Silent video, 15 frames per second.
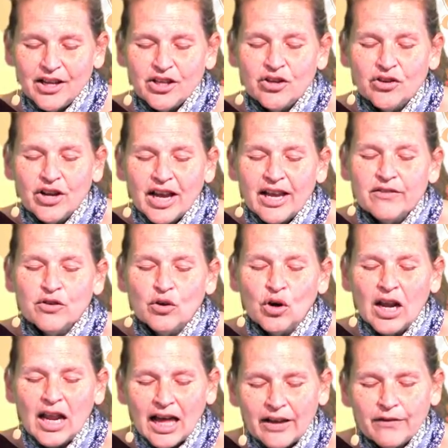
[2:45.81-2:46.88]
you gave your
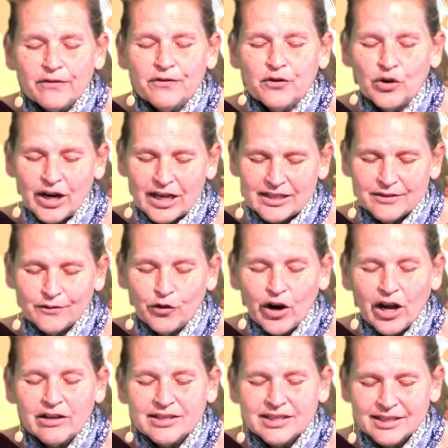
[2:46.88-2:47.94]
life for us, for
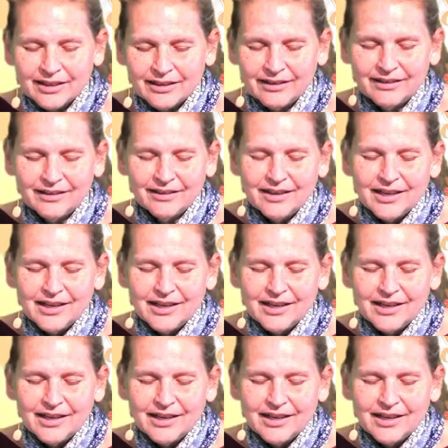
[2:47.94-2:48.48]
our sin,